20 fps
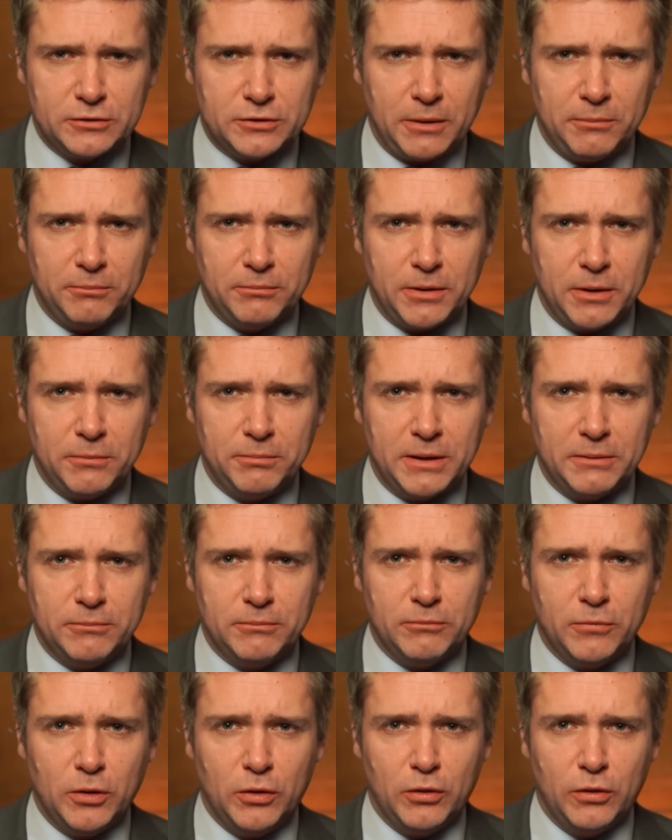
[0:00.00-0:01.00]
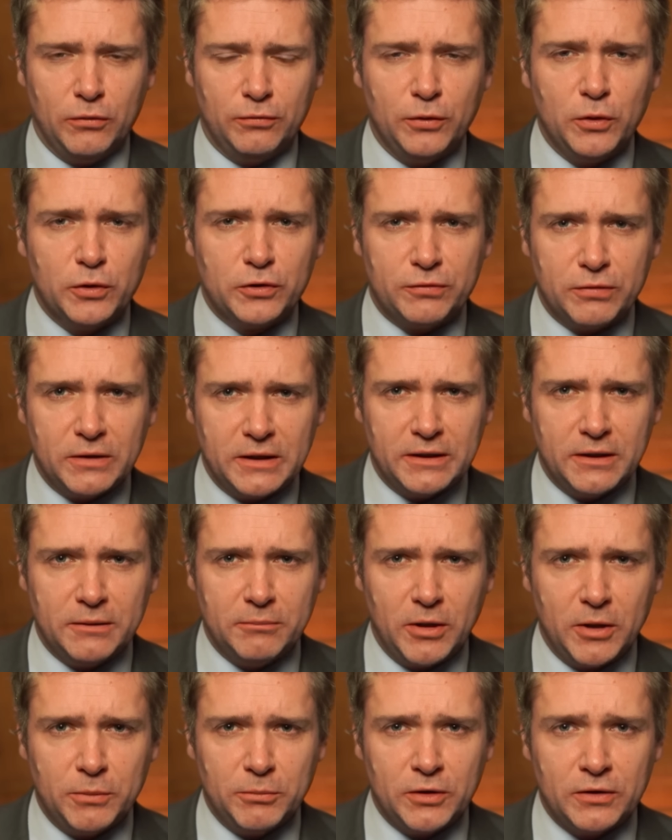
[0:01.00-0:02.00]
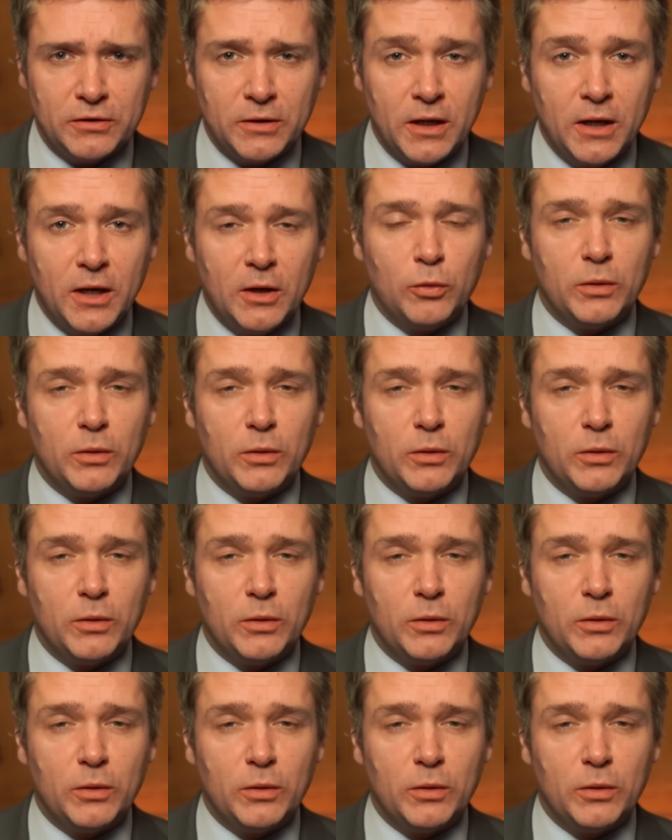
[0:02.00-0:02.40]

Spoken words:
Trump a bit more forcefully at the moment,